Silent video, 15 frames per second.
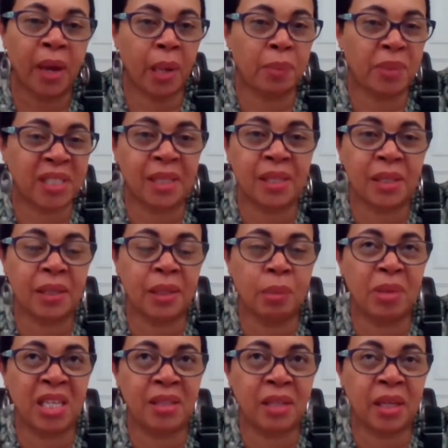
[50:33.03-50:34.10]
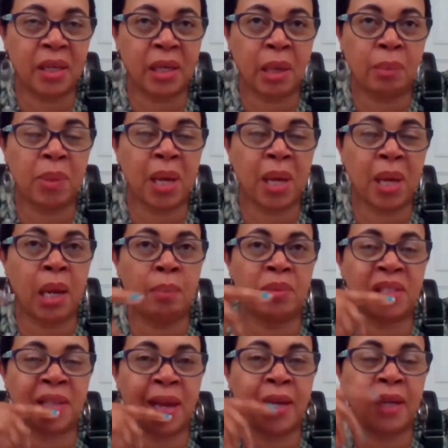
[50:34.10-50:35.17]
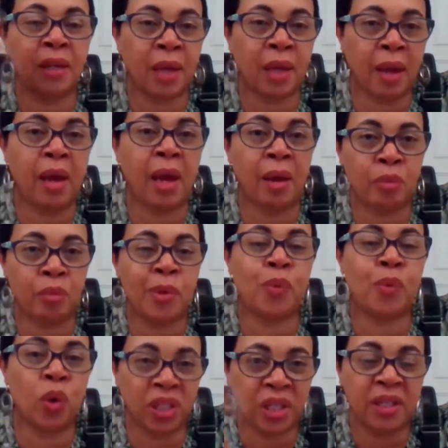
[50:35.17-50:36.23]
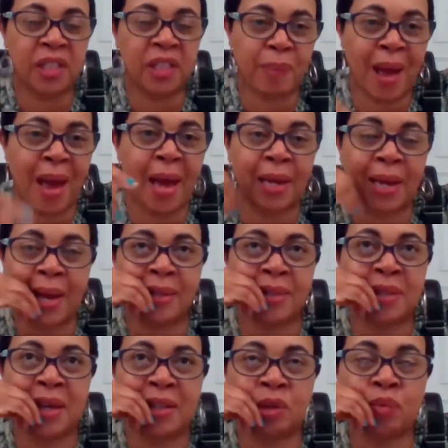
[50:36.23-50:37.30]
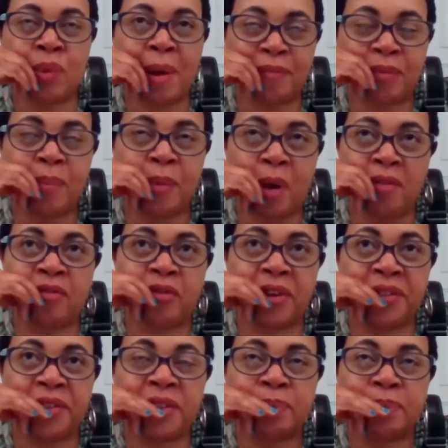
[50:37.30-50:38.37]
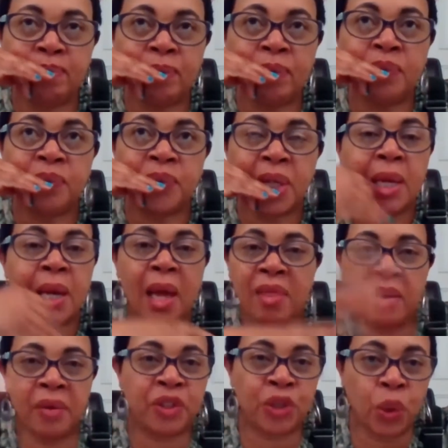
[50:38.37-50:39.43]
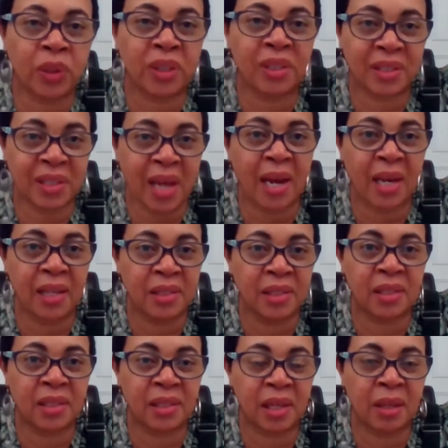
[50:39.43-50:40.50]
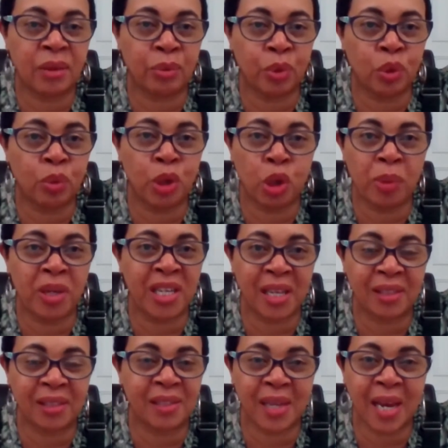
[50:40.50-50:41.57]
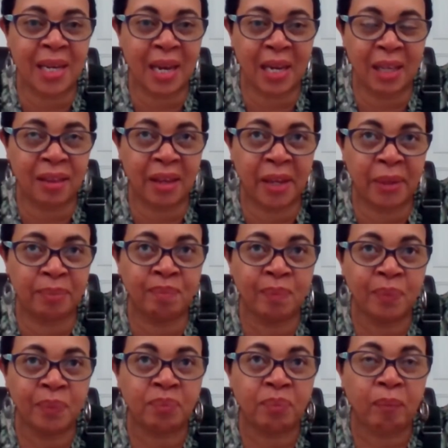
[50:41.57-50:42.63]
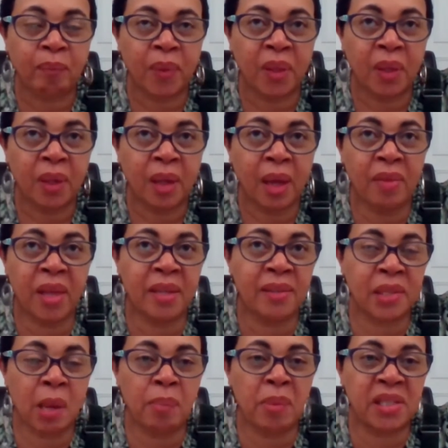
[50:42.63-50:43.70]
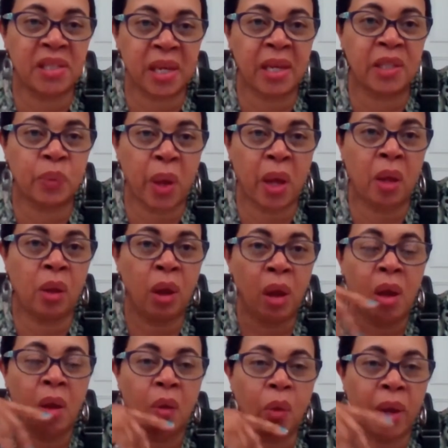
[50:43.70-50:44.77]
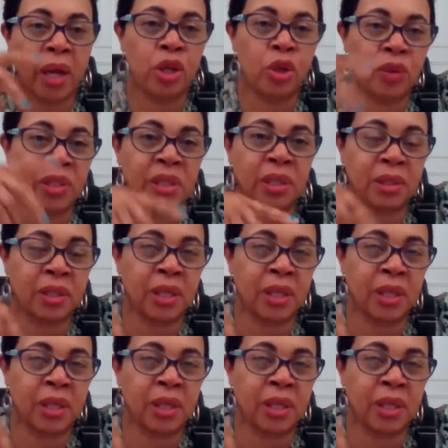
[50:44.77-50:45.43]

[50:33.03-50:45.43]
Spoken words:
I'm sitting in a meeting and I'm reporting this back as a rep from conference, and there is total silence in the room. Nobody has to say anything. And then somebody says, well, or can you